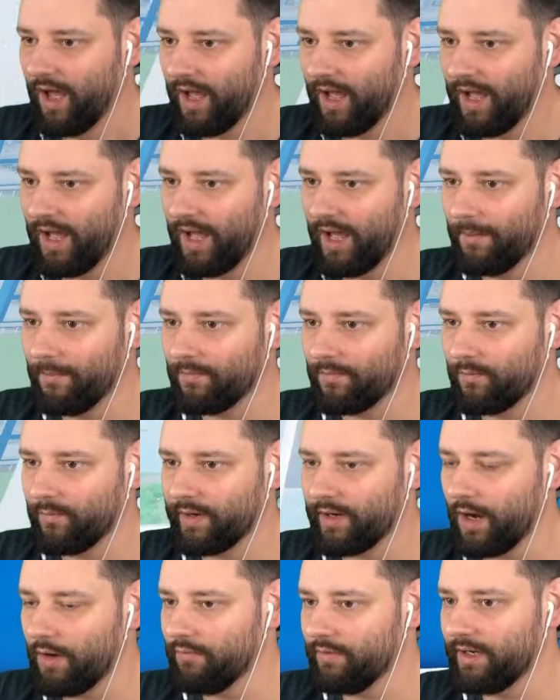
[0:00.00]
Um,
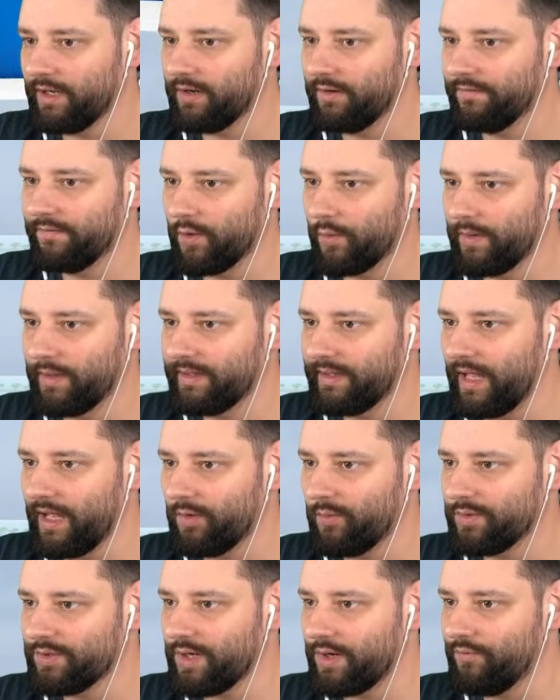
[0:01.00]
we got a really good viewing
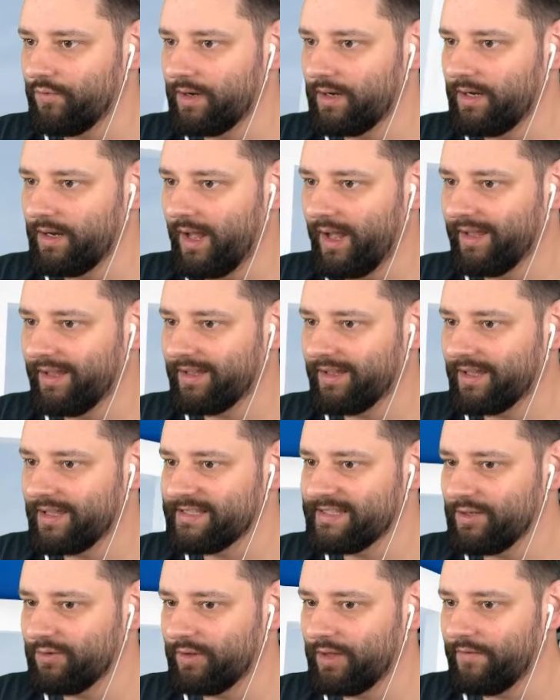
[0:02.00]
deck, which I really like. You can
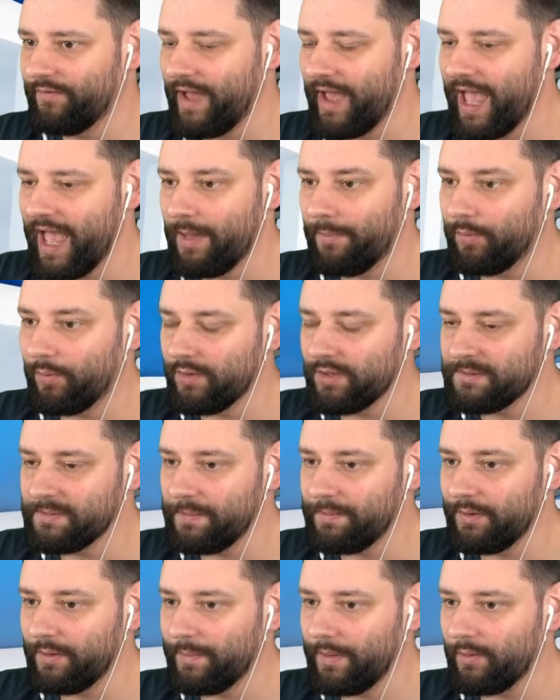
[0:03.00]
see all the other airports
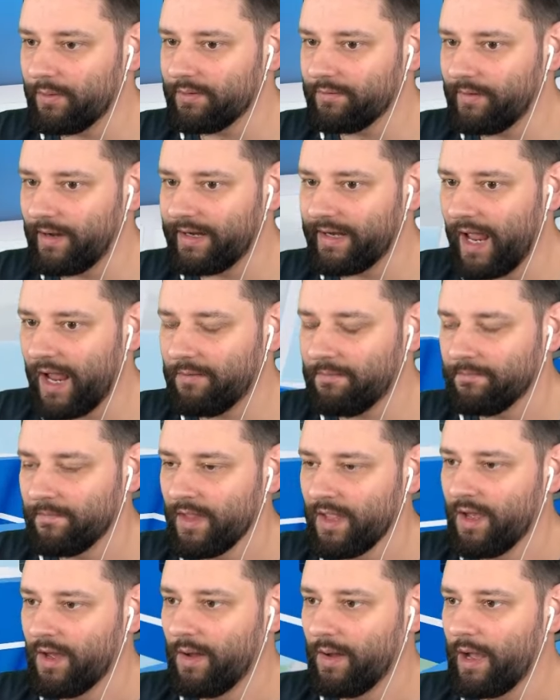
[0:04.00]
people are building right now.
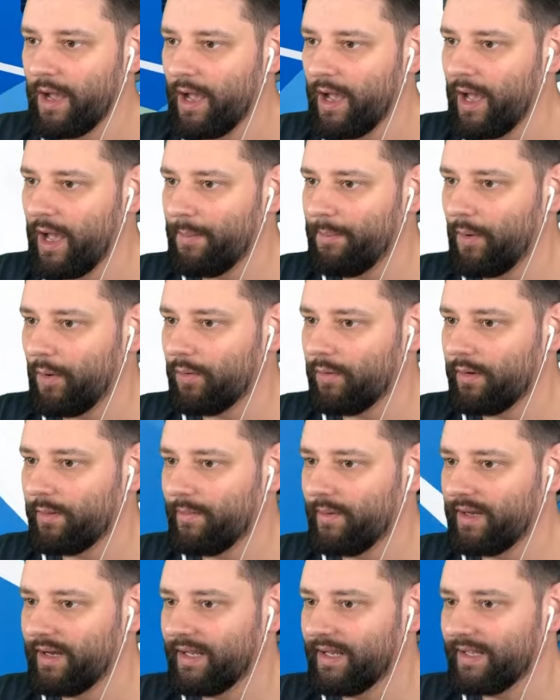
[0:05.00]
Uh, but
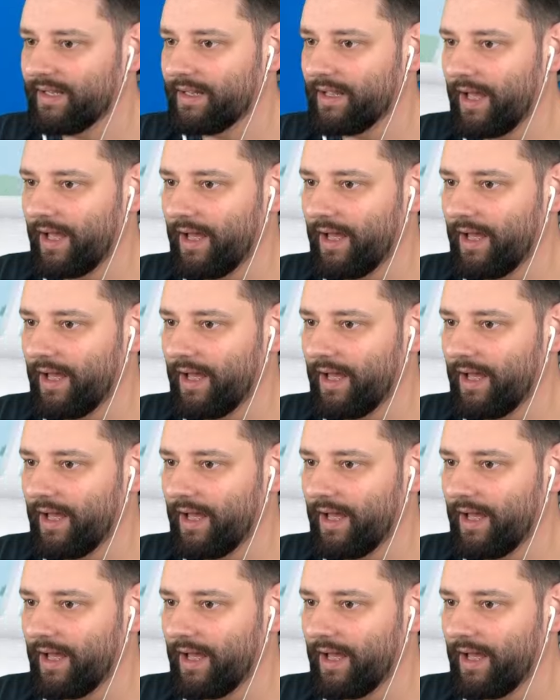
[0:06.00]
ultimately,